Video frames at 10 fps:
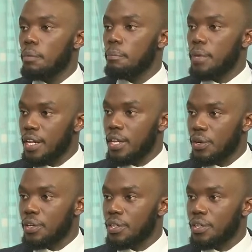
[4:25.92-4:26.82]

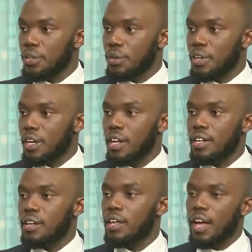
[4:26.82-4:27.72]
million,
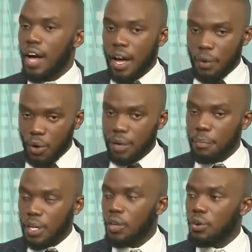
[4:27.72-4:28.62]
creating 1
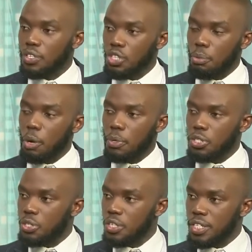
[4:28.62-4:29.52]
million job
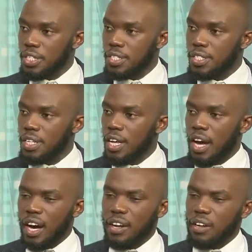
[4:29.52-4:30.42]
opportunities.
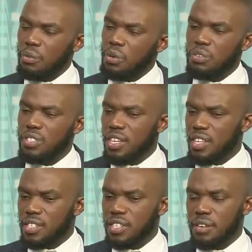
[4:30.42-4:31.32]
And we could say
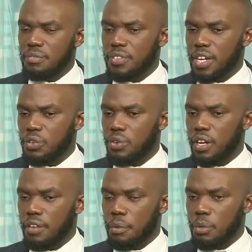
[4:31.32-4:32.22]
that they have tried to
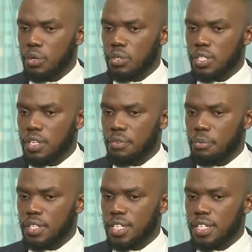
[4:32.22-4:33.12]
deliver because from
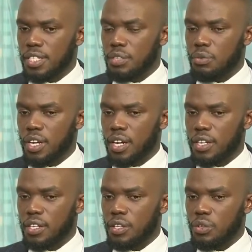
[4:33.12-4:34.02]
the statistics we
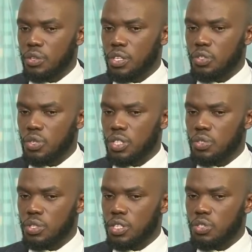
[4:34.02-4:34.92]
had in
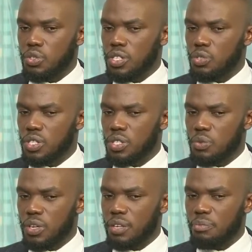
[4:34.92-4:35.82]

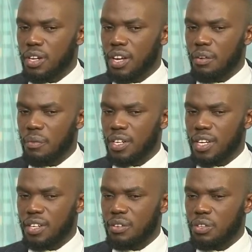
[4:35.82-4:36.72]
2021, the government
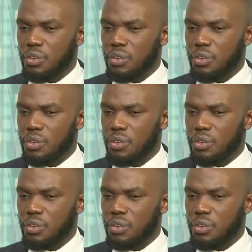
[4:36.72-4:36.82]
had,